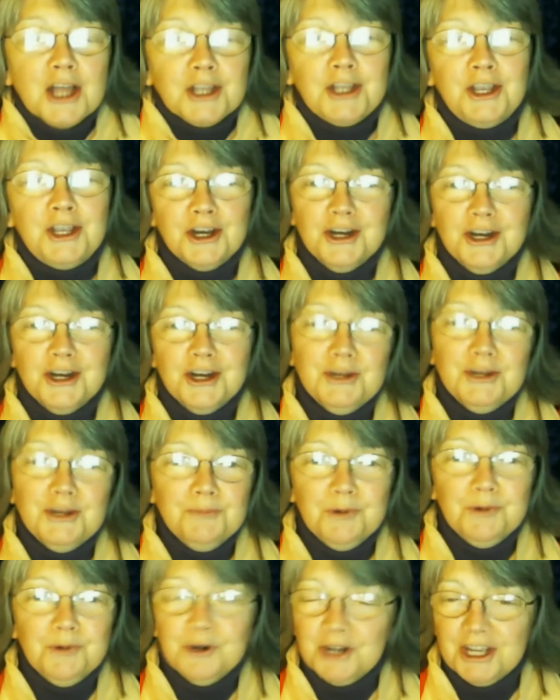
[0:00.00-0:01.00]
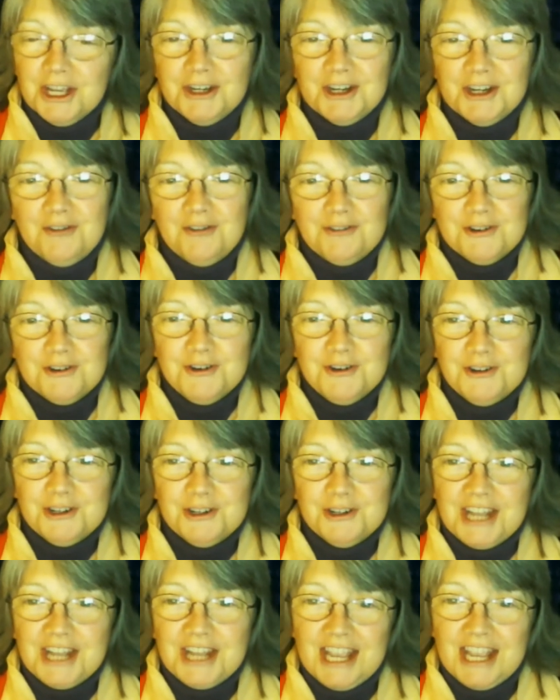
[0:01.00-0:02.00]
Good morning, good afternoon,
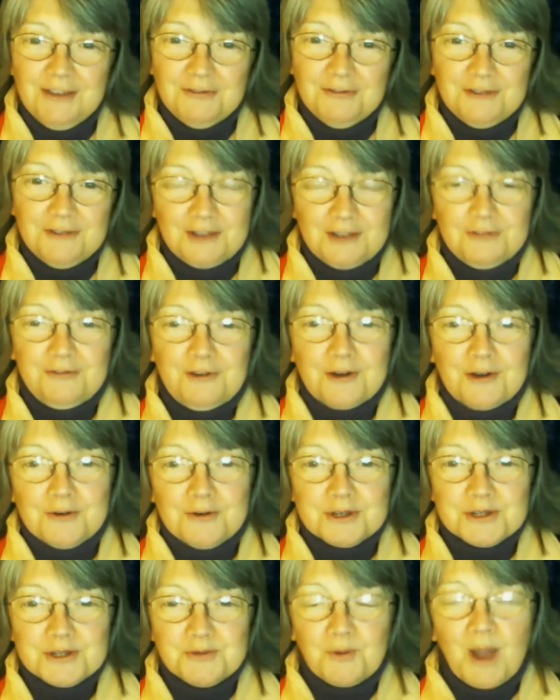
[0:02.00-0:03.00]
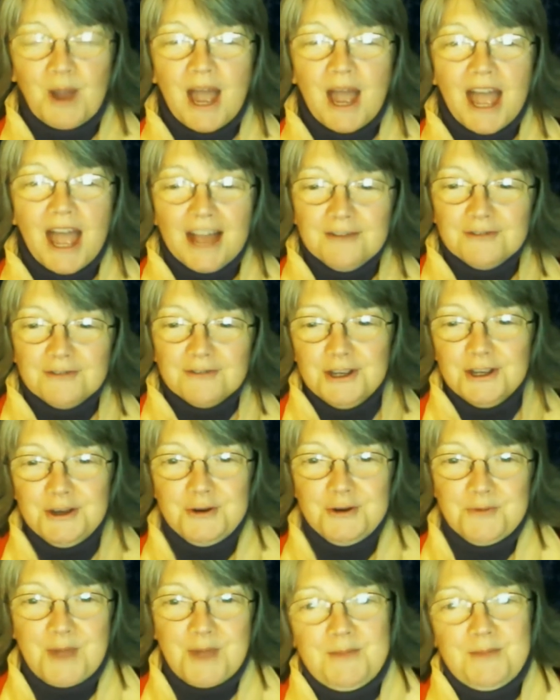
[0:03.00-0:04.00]
good evening, folks, wherever you
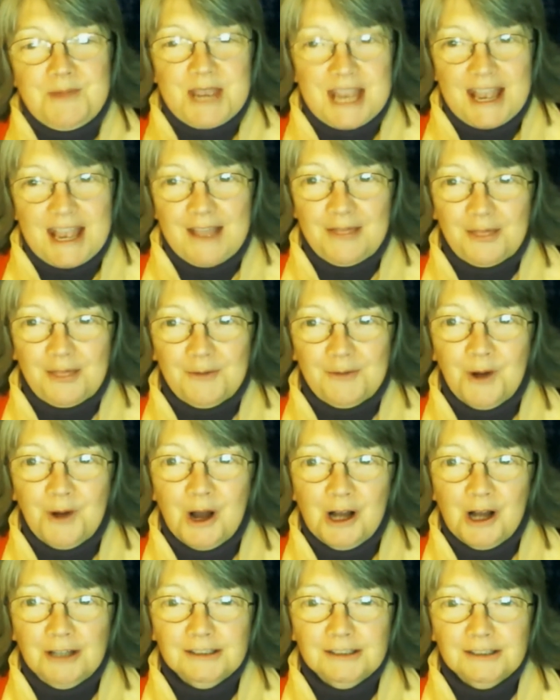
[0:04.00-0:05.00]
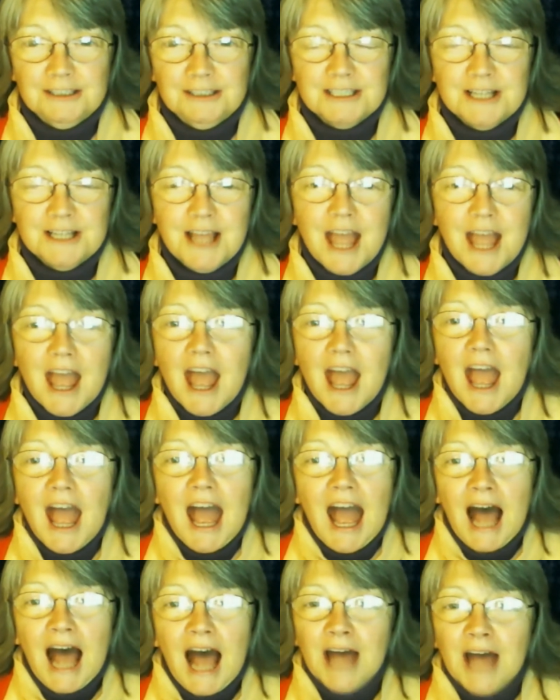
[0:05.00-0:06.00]
may be in the world,
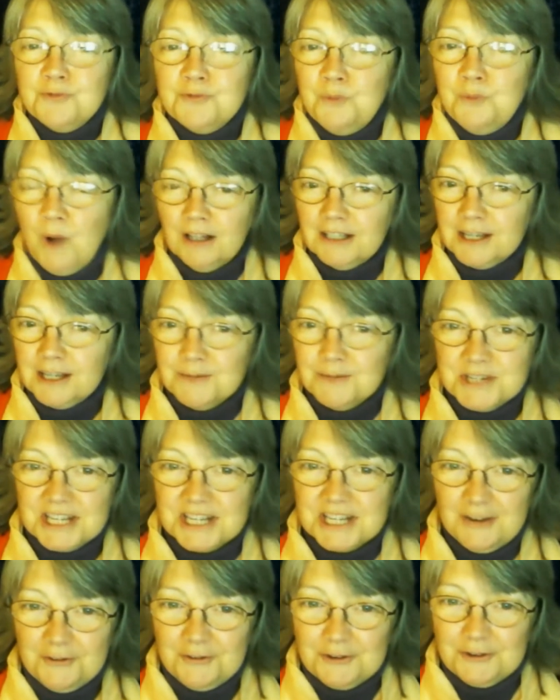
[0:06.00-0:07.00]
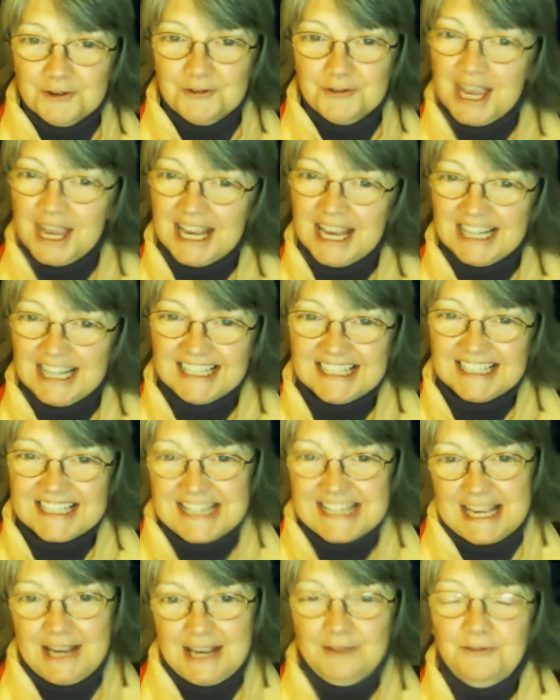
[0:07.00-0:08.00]
and welcome to Gift of Healing
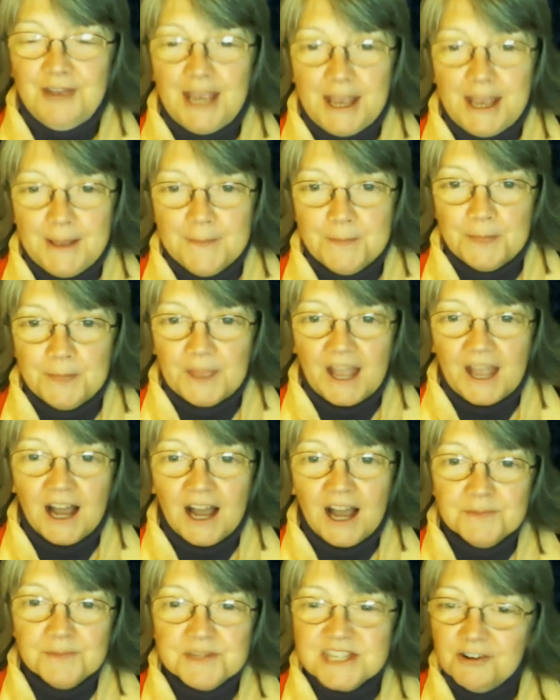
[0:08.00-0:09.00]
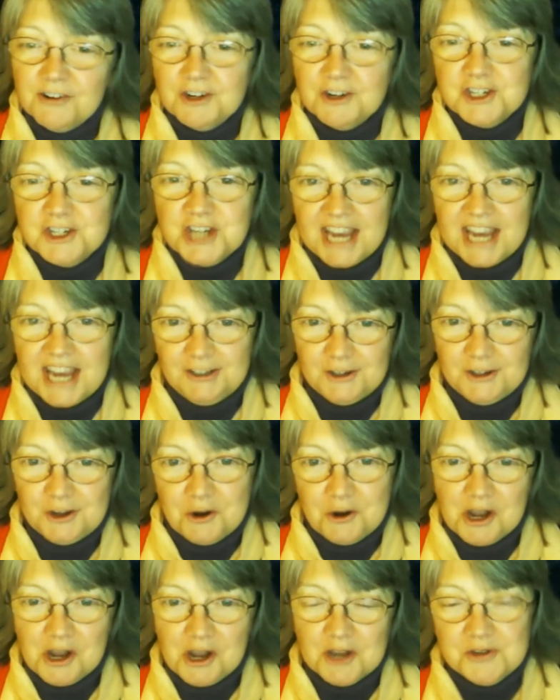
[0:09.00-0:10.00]
TV. I'm Sarah Jane, your
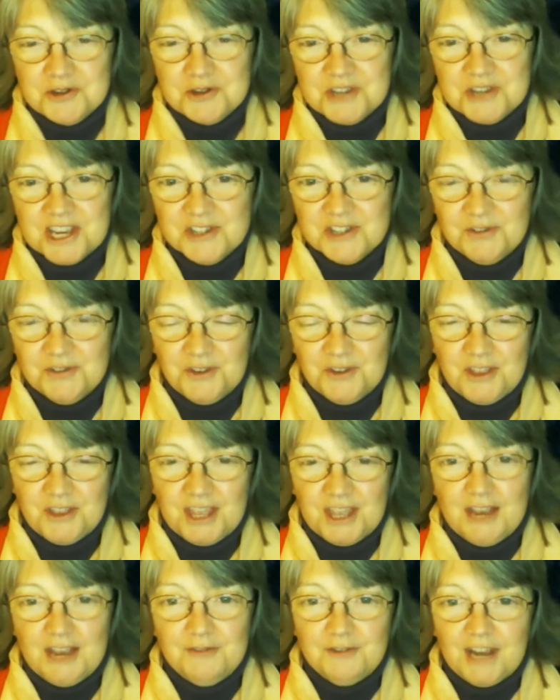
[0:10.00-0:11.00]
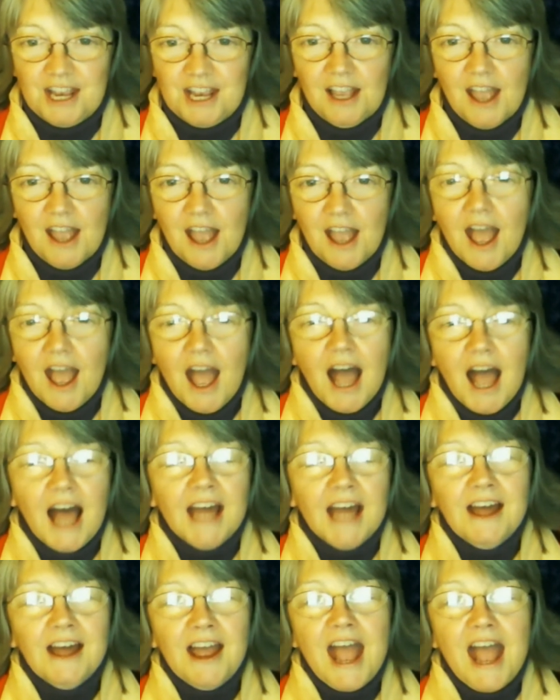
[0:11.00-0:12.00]
hostess for the evening, and
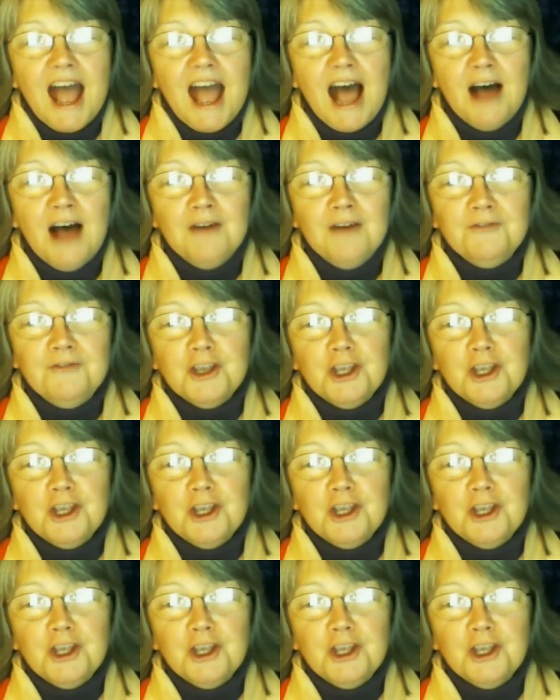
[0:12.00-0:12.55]
I have